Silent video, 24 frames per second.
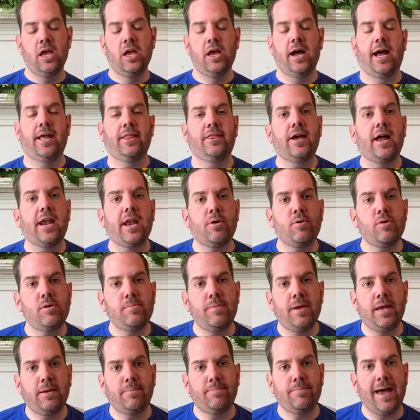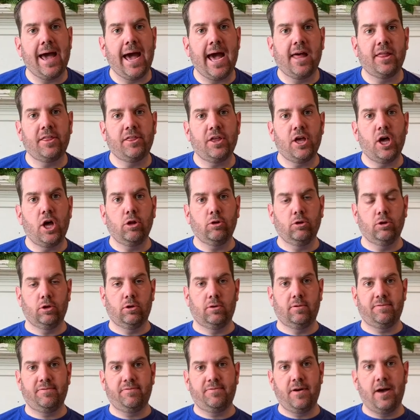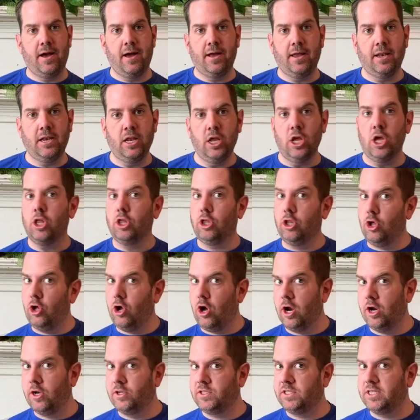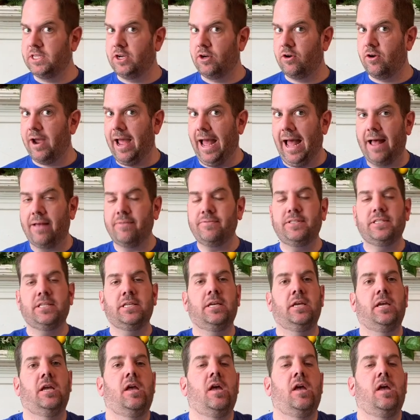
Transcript: I thought I would make math a little fun, a little arts and crafts.